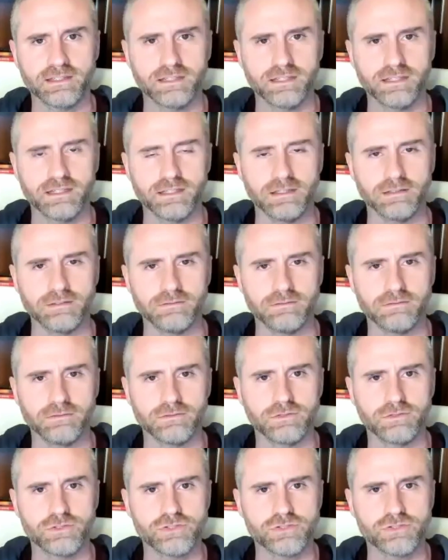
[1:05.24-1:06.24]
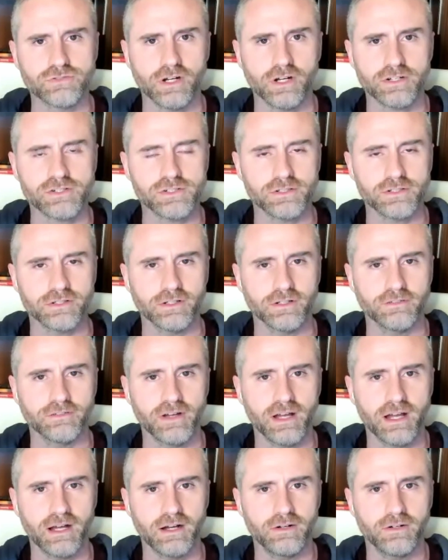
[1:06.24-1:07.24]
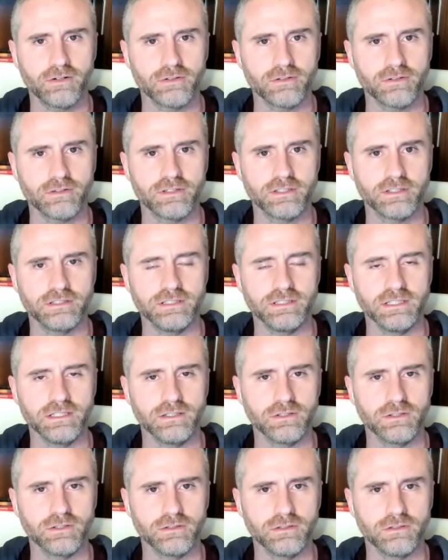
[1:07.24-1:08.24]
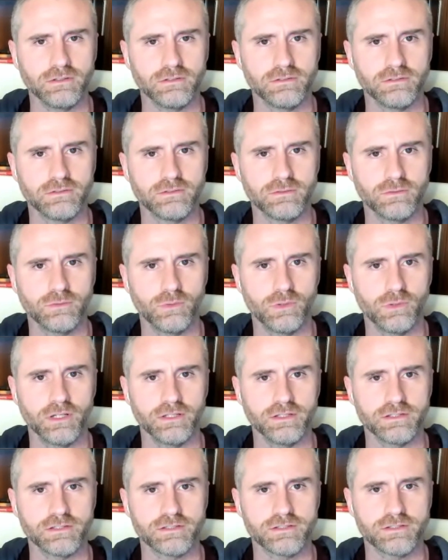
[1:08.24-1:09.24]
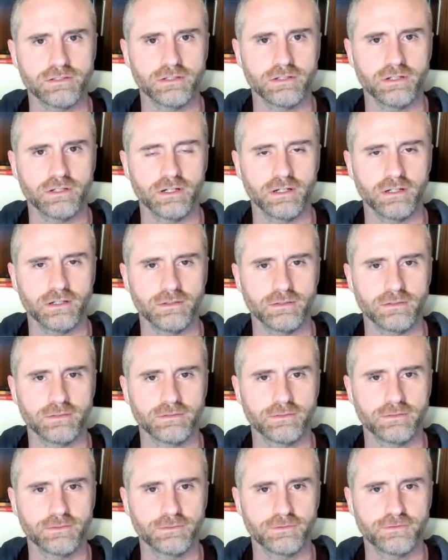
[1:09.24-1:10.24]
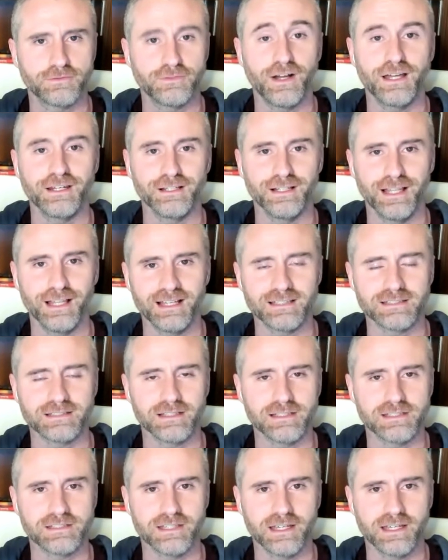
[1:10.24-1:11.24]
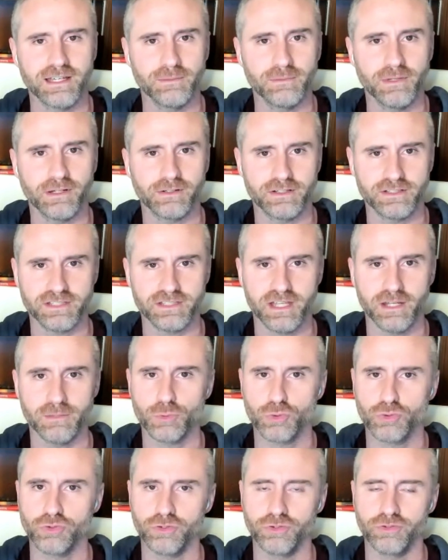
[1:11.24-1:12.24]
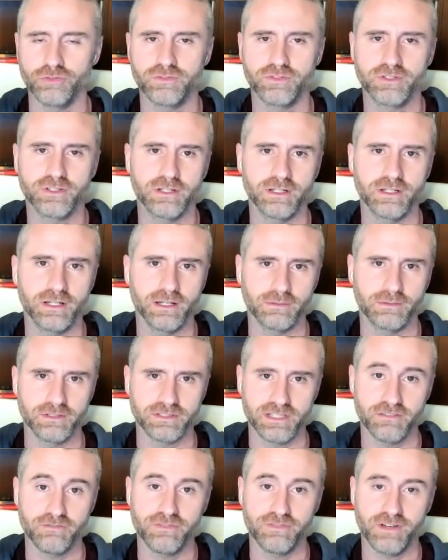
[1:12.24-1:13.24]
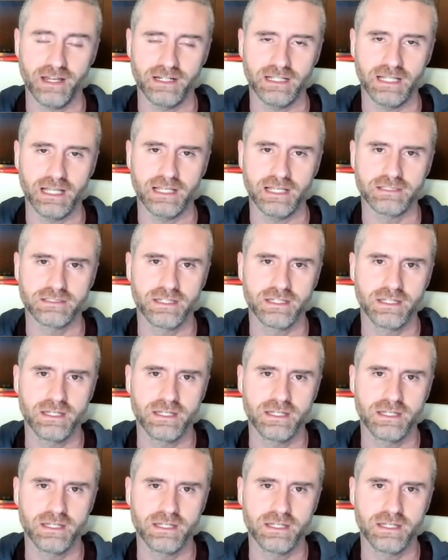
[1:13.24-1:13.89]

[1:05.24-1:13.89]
the structure of how the deal was finalized, let's say, I'm not going to say approved, I'm going to say finalized,